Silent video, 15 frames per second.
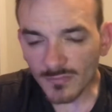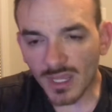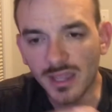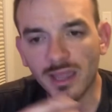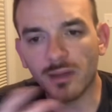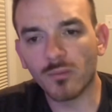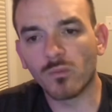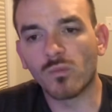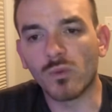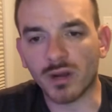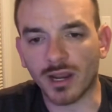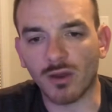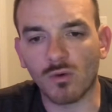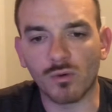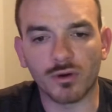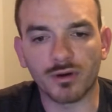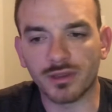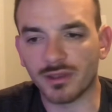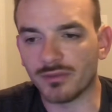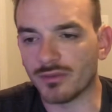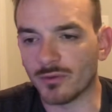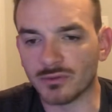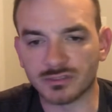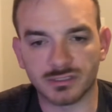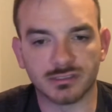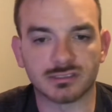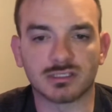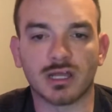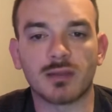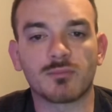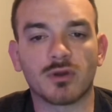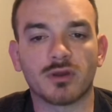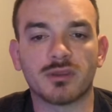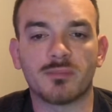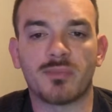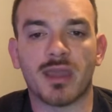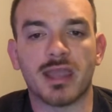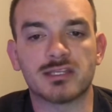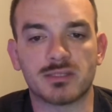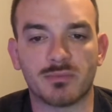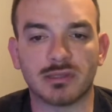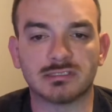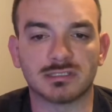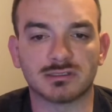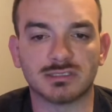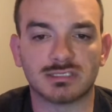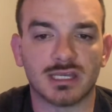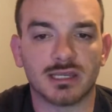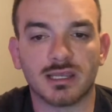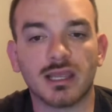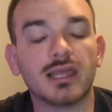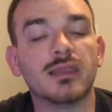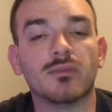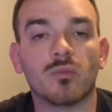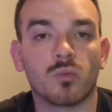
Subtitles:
and when I ordered it, there was a disclaimer on the page that basically said